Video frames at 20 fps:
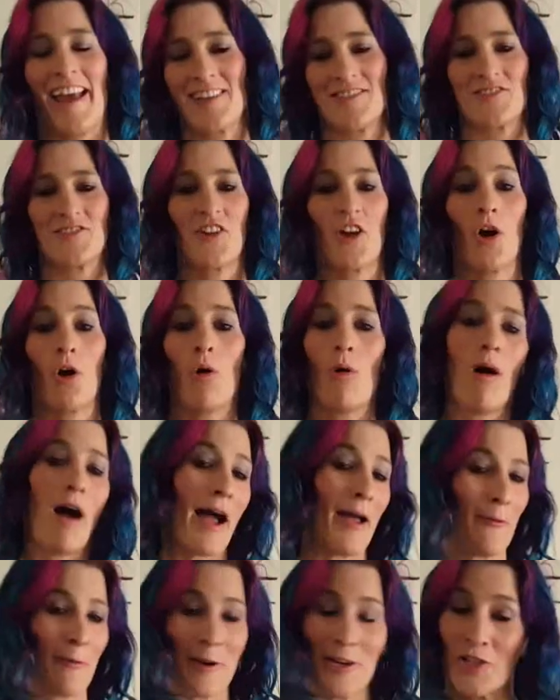And so
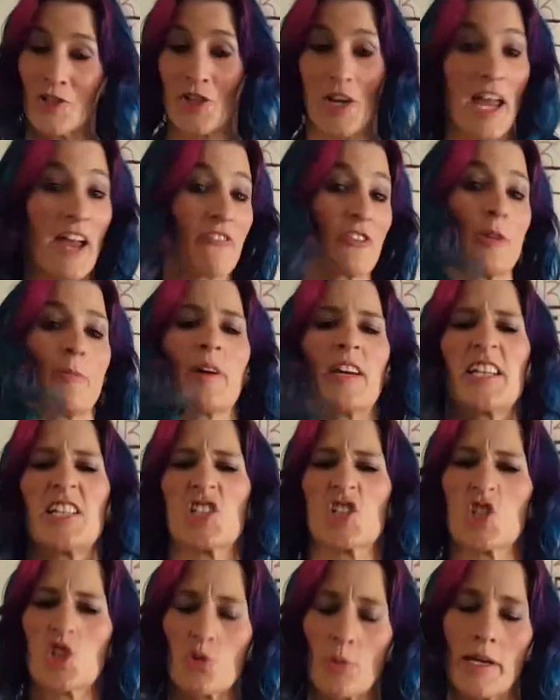I wish everybody
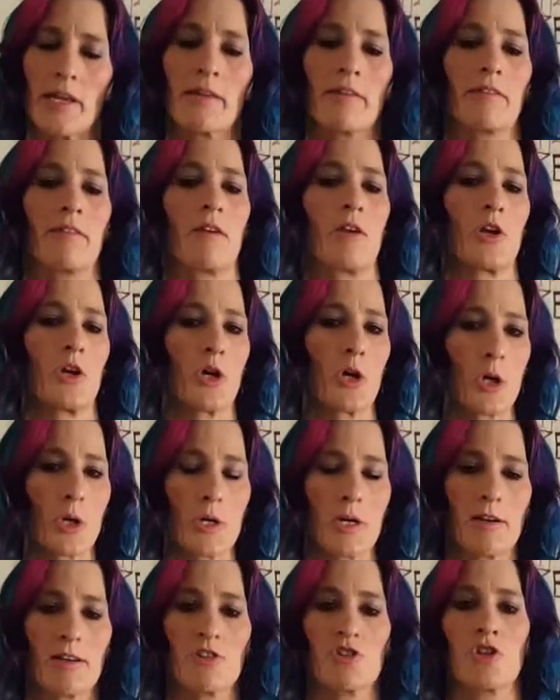strength,
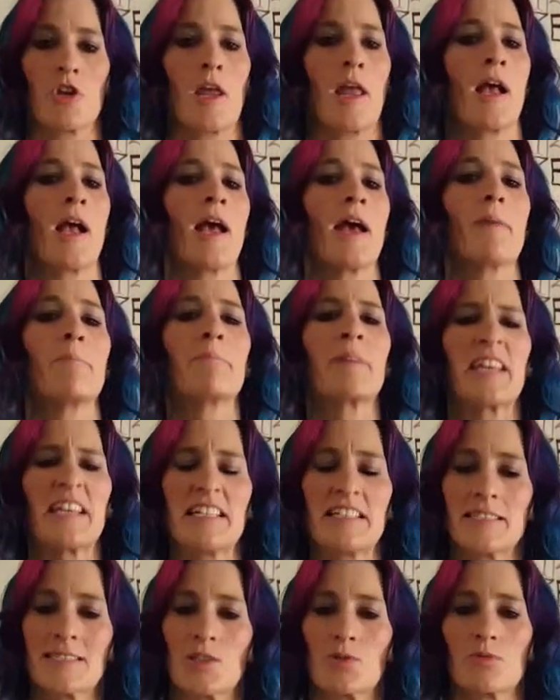courage,
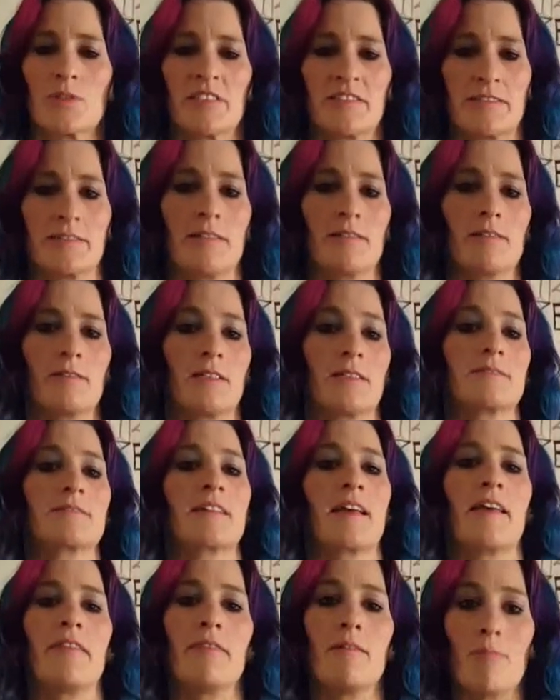peace,
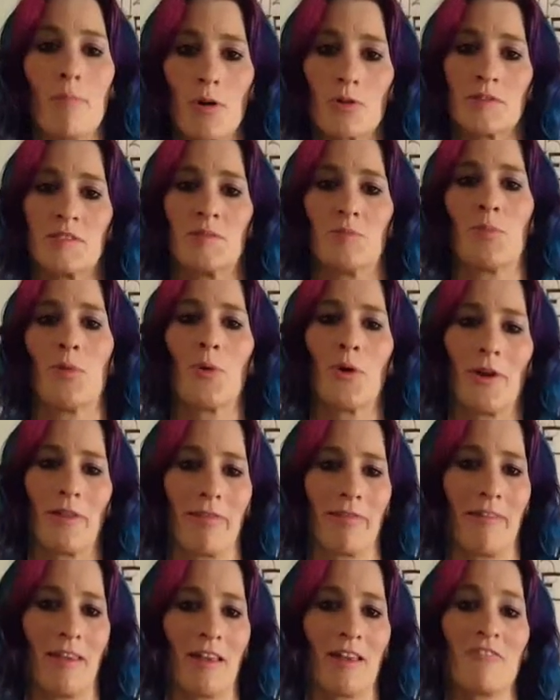resilience, and the most
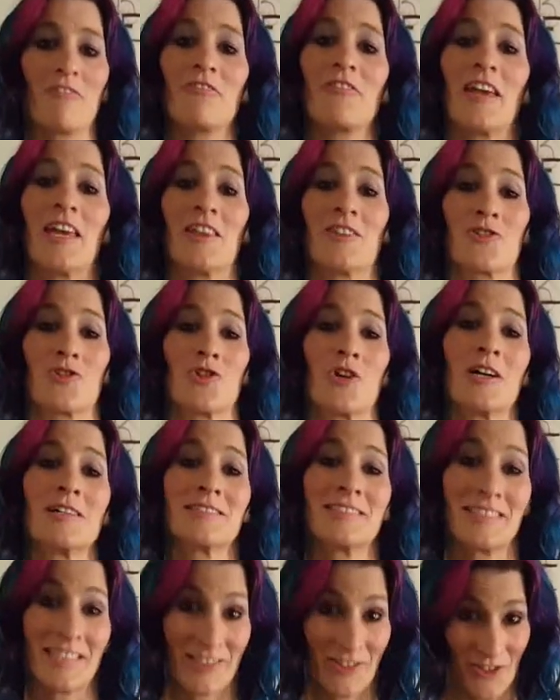important thing, faith,
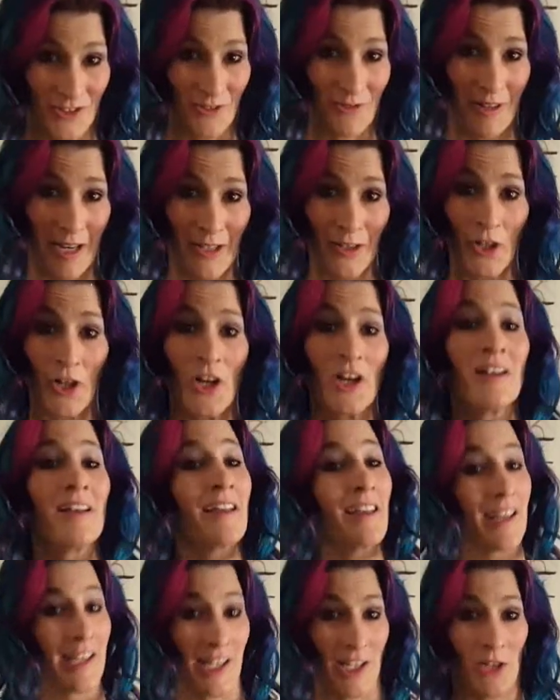trust, and surrender
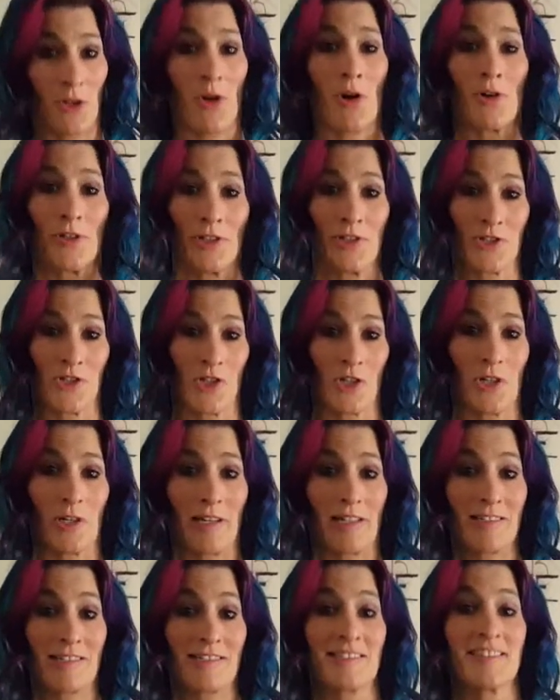in all your
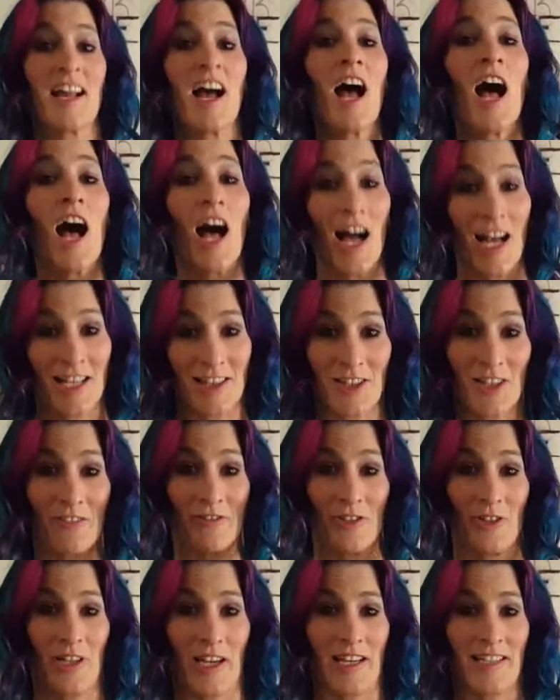journeys. I
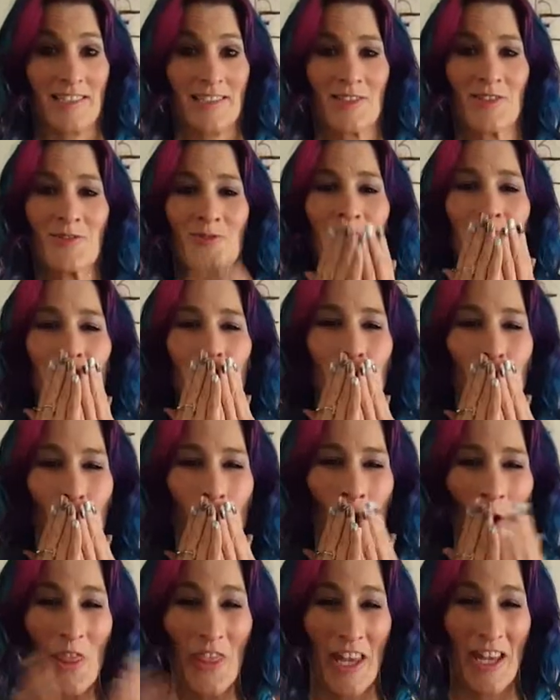love you guys.
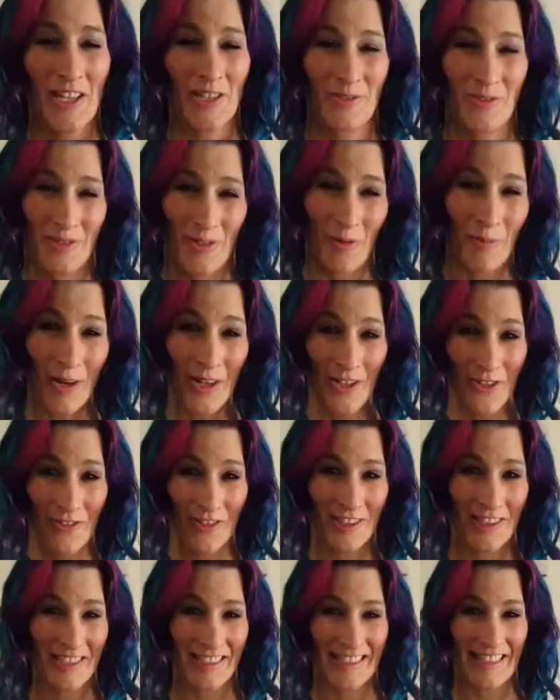Thank you so much
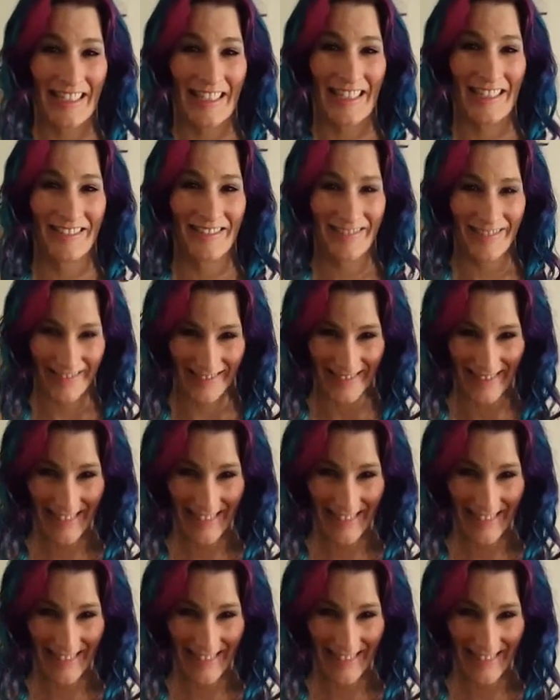for listening.